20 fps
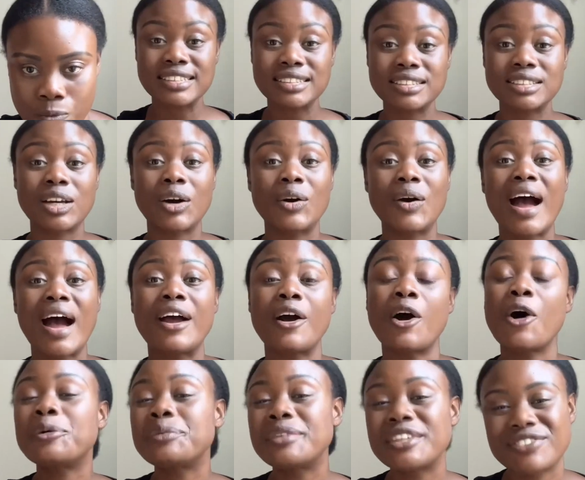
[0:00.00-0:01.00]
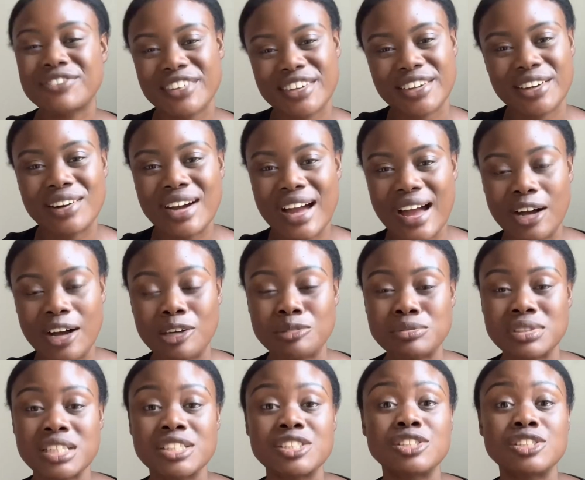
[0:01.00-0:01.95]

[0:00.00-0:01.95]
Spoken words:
So I hope this video helped.